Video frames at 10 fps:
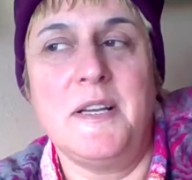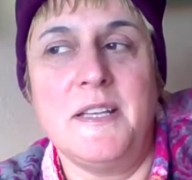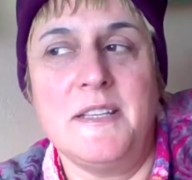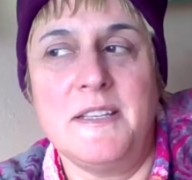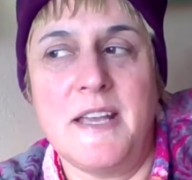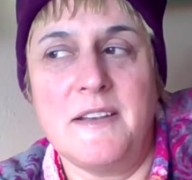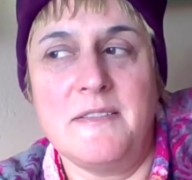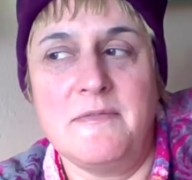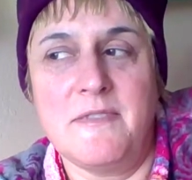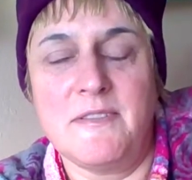and it had a
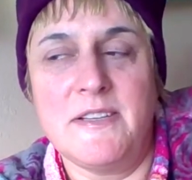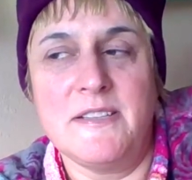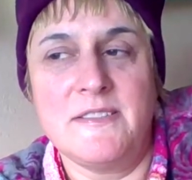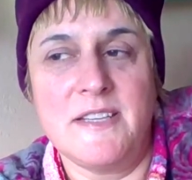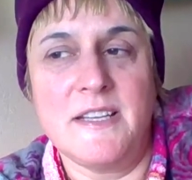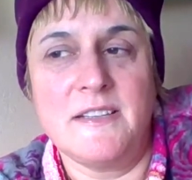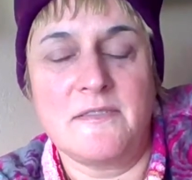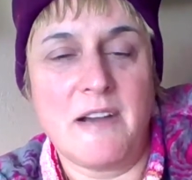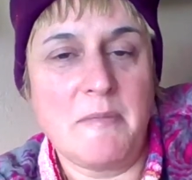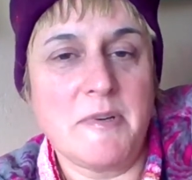very distinct
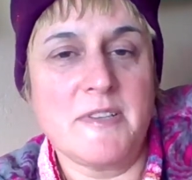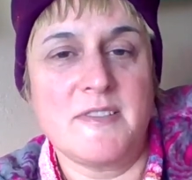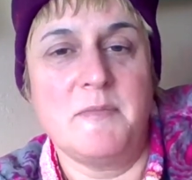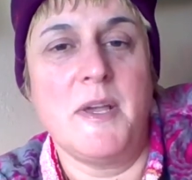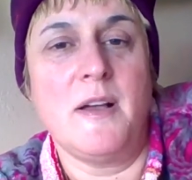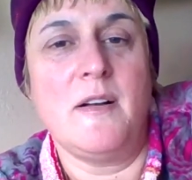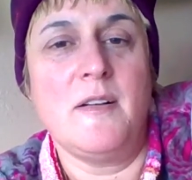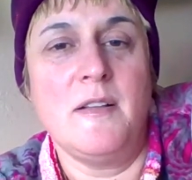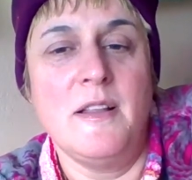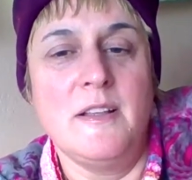rubber
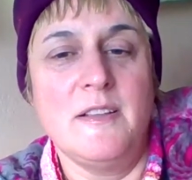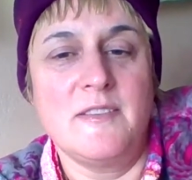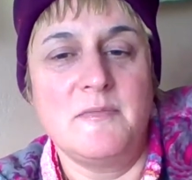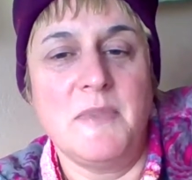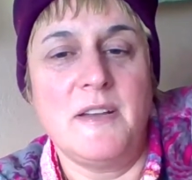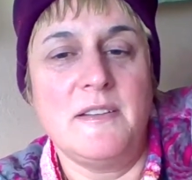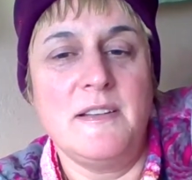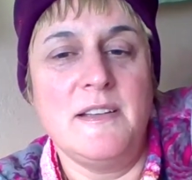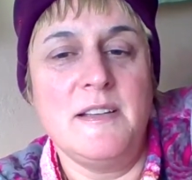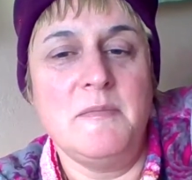smell. Smelled a
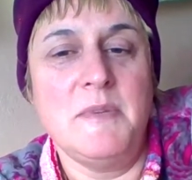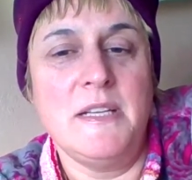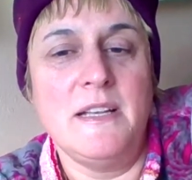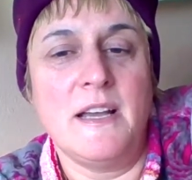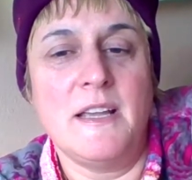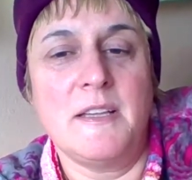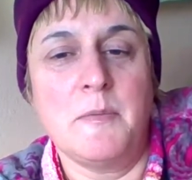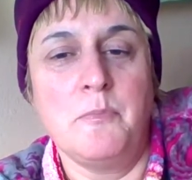little bit like